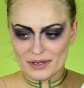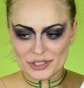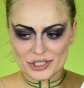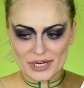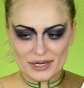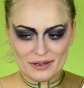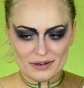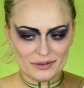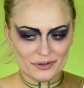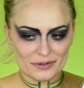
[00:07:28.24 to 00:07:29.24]
shade,
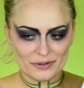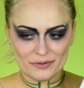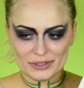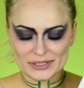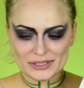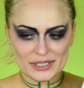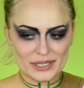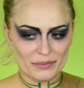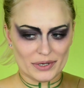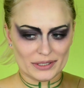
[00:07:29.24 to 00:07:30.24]
you cannot really see
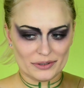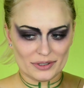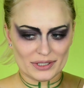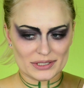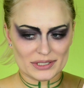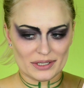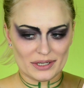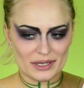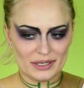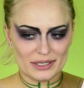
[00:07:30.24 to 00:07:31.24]
it but you can see the
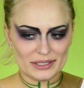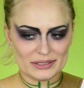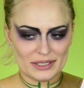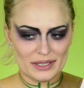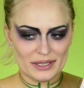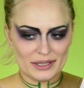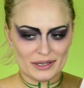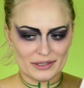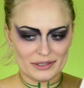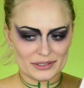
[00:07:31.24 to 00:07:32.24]
highlight
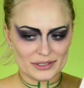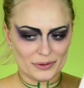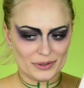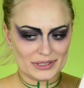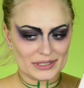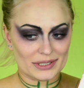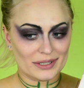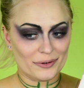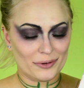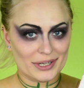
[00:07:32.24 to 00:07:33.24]
kinda, so it's
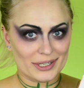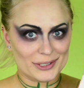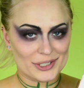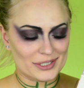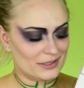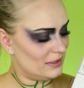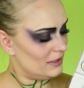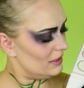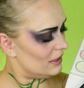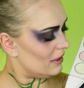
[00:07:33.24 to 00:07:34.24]
greenish
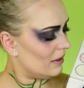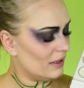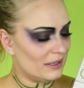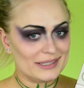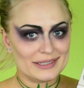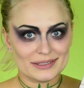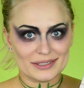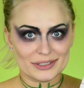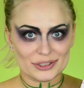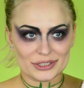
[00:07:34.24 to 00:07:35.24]
color,
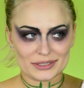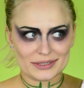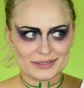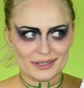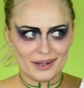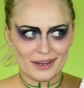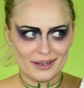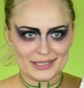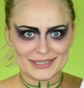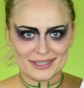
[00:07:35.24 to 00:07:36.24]
it's just the
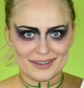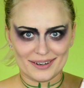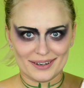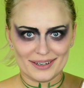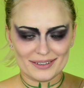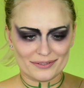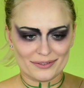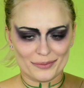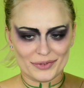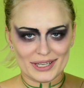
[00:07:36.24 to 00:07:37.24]
highlighting color
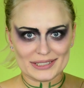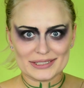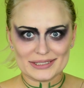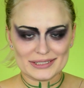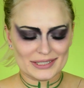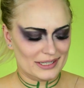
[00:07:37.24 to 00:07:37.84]
from the essence.